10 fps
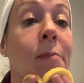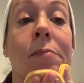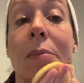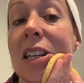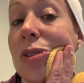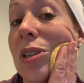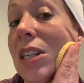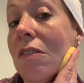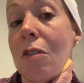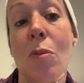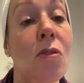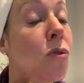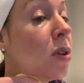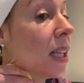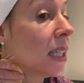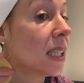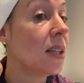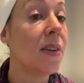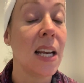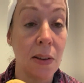Make sure you remove all of this, because
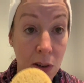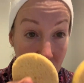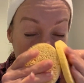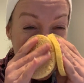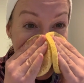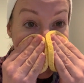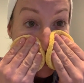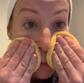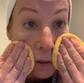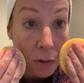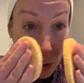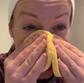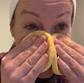if you leave it on the skin, it will